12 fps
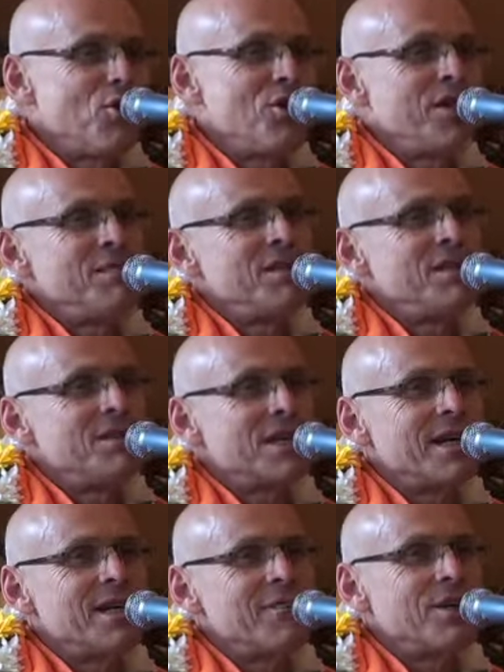morning means
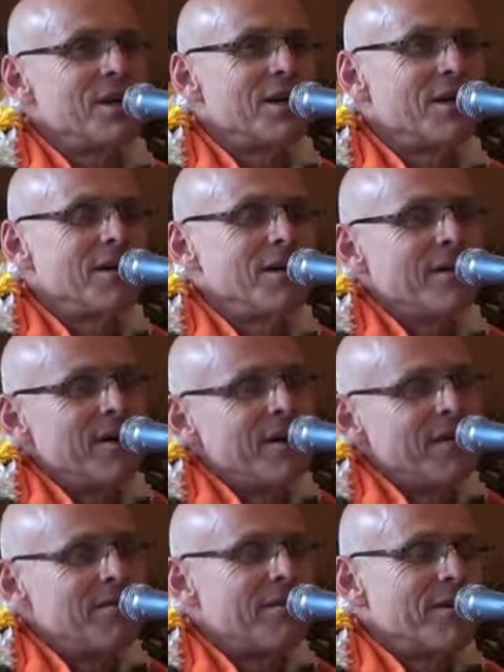anywhere
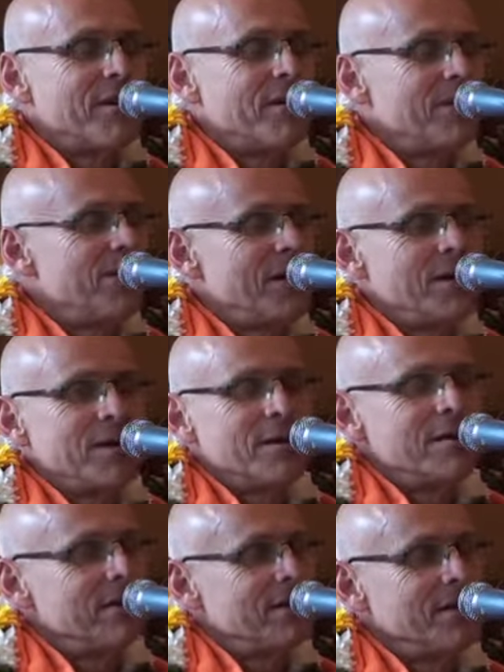from
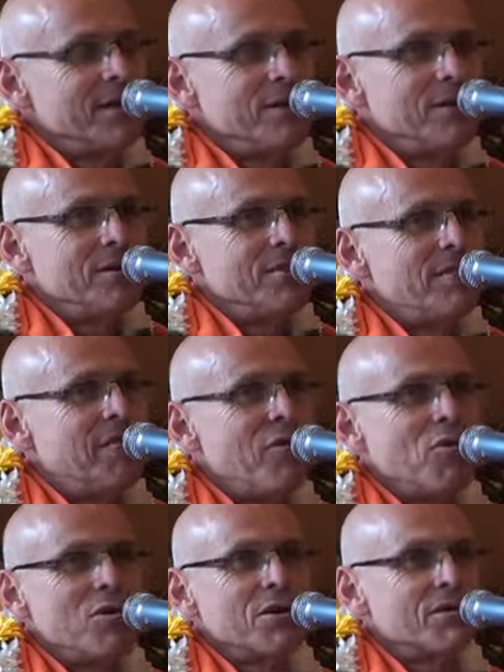about you know
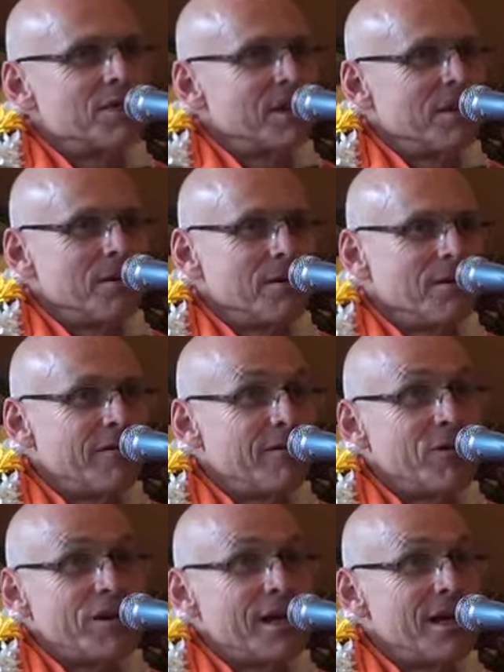four till
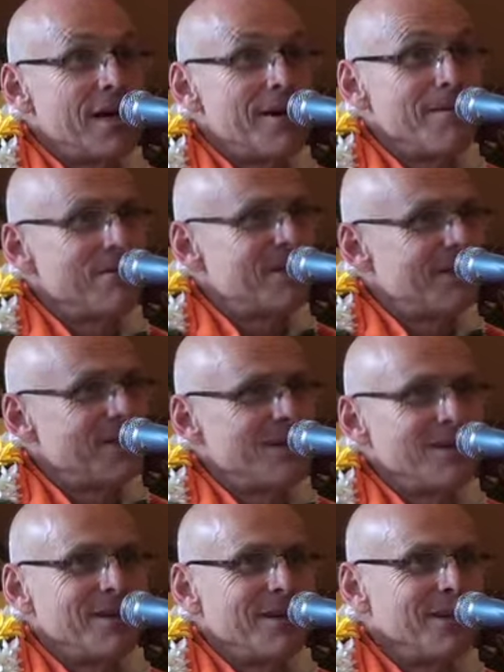four a.m.
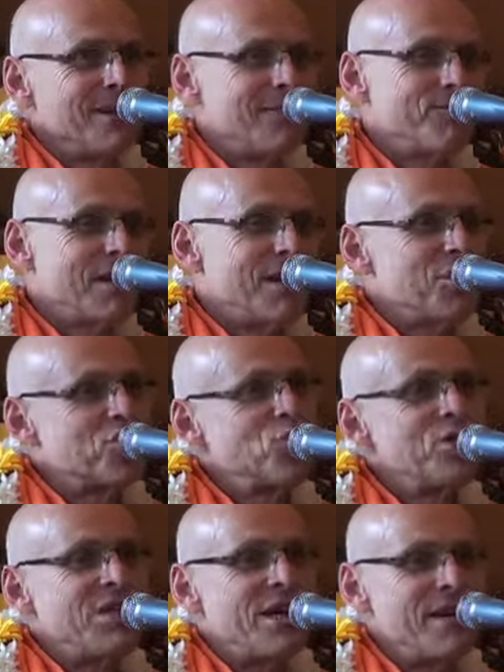till uh,
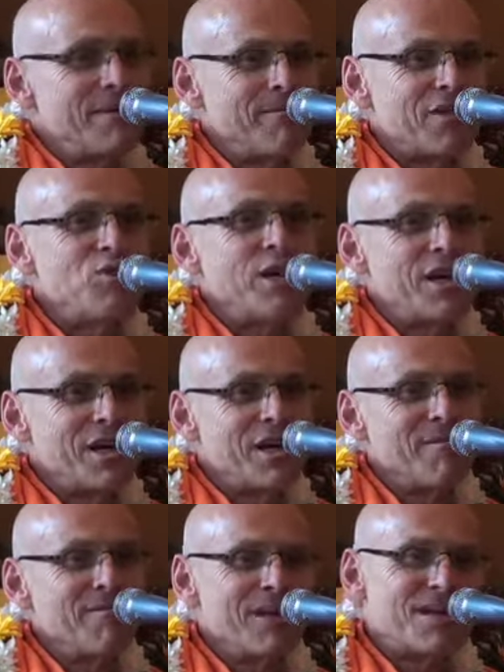two a.m. two
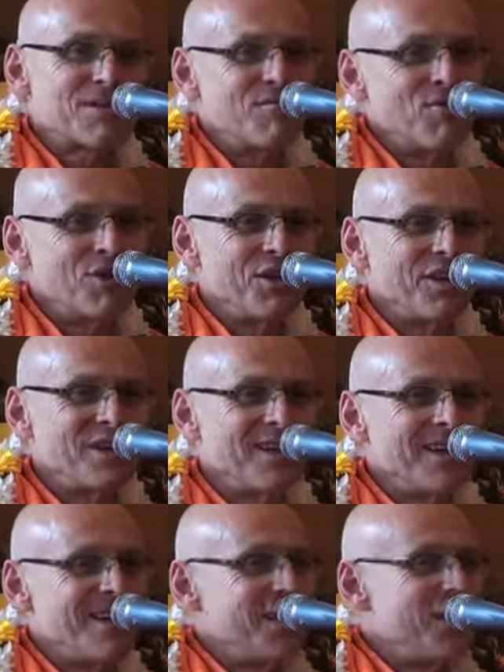a.m. That's morning.